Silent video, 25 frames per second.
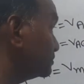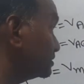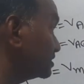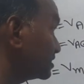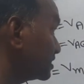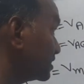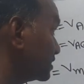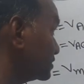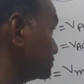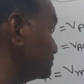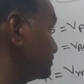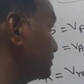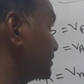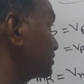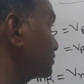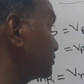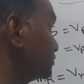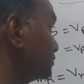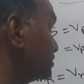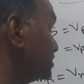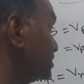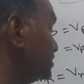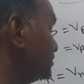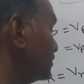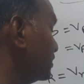with respect
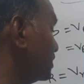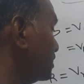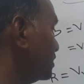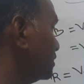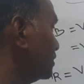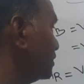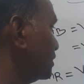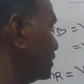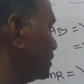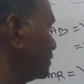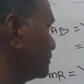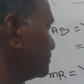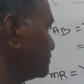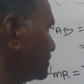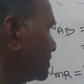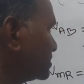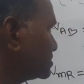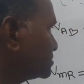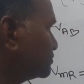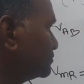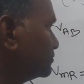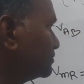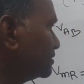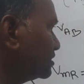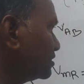to river
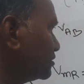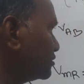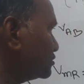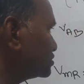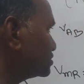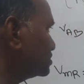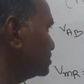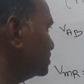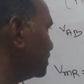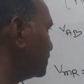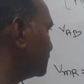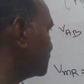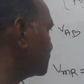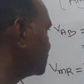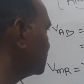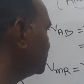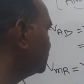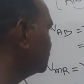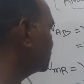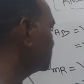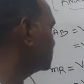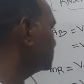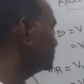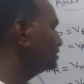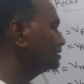plus velocity of
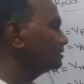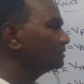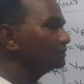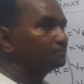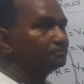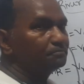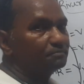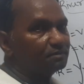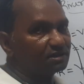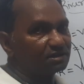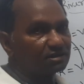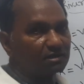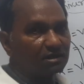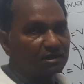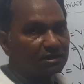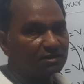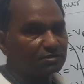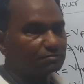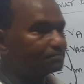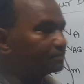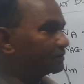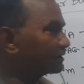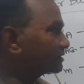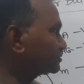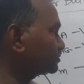river with
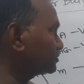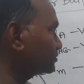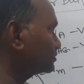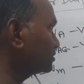respect to